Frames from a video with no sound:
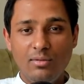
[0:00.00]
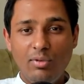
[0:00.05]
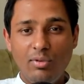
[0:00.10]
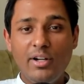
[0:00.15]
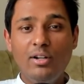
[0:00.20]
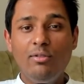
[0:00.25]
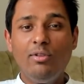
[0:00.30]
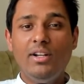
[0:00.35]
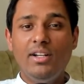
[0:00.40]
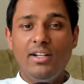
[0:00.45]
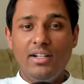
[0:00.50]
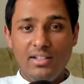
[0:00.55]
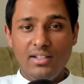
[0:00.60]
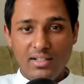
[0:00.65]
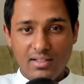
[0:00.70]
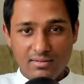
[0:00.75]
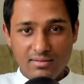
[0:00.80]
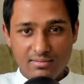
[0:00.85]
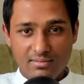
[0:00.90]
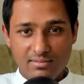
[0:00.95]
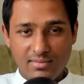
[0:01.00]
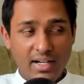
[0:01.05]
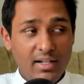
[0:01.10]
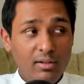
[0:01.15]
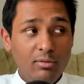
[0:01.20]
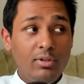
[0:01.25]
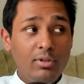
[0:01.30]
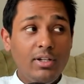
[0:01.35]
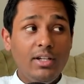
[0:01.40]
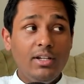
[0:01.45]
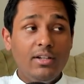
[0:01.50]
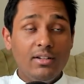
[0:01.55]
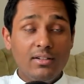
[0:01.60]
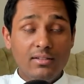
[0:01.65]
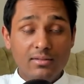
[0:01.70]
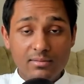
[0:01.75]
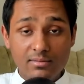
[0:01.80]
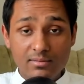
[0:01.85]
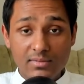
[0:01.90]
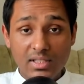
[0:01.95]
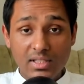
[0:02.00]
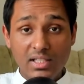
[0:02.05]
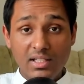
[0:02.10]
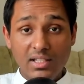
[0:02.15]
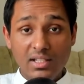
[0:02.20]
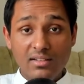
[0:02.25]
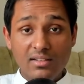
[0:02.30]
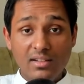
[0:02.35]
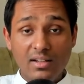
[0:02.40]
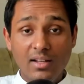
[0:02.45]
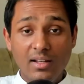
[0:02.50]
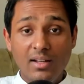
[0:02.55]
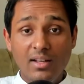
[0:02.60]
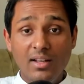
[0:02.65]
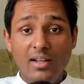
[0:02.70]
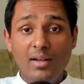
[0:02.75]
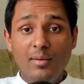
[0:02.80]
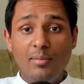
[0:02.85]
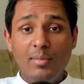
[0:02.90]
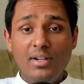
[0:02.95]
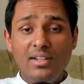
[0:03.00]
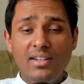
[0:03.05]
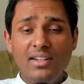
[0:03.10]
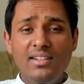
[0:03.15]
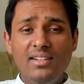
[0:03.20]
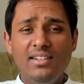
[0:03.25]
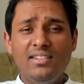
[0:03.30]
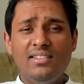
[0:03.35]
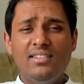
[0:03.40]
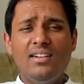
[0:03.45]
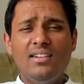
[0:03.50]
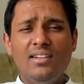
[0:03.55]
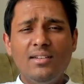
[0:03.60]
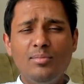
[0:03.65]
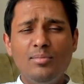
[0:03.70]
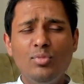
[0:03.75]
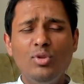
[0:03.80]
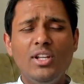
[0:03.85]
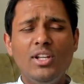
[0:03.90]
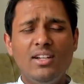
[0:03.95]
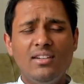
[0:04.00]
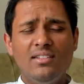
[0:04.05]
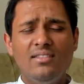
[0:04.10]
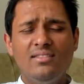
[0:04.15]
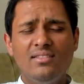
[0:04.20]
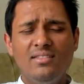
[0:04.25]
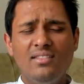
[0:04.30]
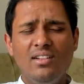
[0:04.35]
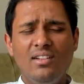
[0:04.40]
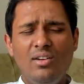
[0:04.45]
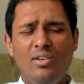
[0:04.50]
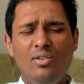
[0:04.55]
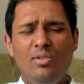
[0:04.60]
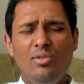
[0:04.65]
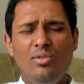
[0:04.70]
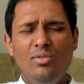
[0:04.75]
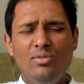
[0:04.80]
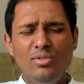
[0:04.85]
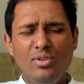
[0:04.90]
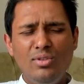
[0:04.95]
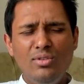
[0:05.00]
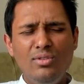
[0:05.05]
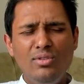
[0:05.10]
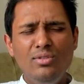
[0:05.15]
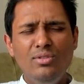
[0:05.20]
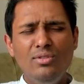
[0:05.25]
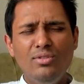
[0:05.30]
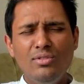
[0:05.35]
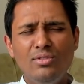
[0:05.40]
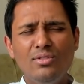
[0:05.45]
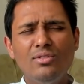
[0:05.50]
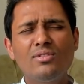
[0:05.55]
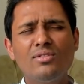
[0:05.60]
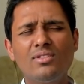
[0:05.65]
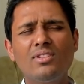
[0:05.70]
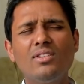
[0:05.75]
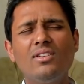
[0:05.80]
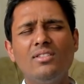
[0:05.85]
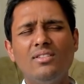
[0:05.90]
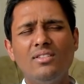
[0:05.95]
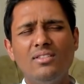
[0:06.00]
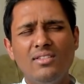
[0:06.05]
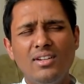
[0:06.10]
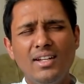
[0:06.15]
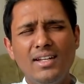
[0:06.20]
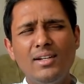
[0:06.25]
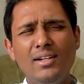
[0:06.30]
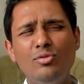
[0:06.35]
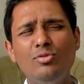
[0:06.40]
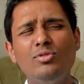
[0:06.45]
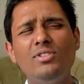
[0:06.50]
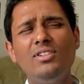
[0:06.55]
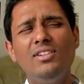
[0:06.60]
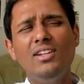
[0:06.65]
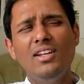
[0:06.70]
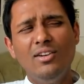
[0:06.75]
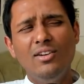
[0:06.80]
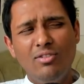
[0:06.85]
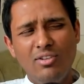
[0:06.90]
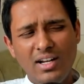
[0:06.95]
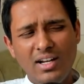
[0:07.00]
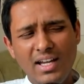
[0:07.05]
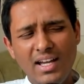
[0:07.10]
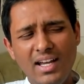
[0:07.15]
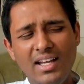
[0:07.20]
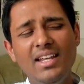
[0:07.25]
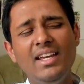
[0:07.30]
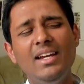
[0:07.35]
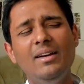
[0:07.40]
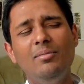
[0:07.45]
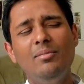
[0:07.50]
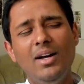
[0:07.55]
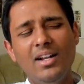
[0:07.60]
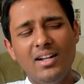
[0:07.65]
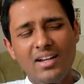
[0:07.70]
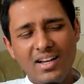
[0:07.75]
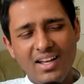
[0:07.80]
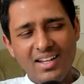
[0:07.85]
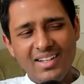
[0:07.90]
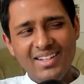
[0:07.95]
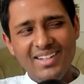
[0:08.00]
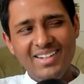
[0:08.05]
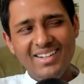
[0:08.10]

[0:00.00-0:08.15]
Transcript: Why do I need that? I don't need it. Yes. But then they started pulling. Oh, no. Arey kuch nahi hoga, ek baar kha le.